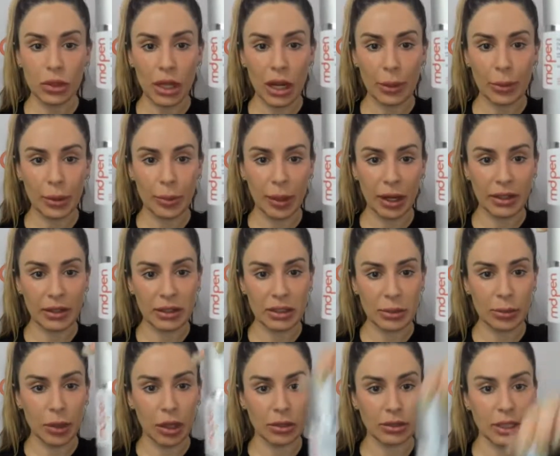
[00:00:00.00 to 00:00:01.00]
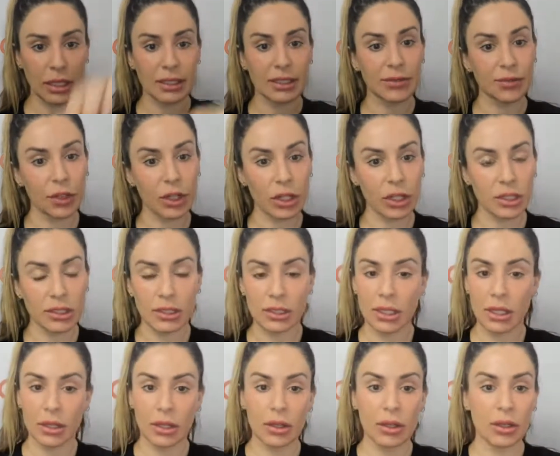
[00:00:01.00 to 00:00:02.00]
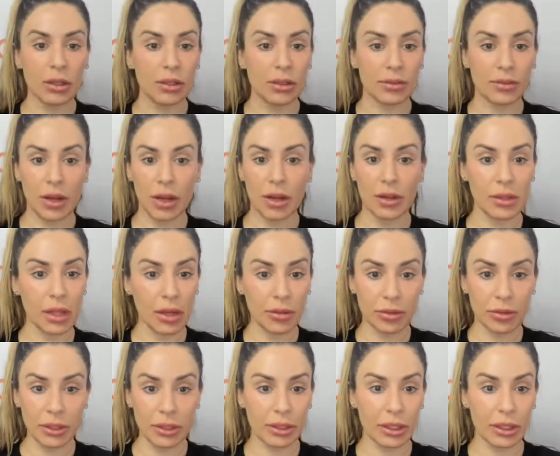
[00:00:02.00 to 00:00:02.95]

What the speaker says: would buy the small size first, fall in love with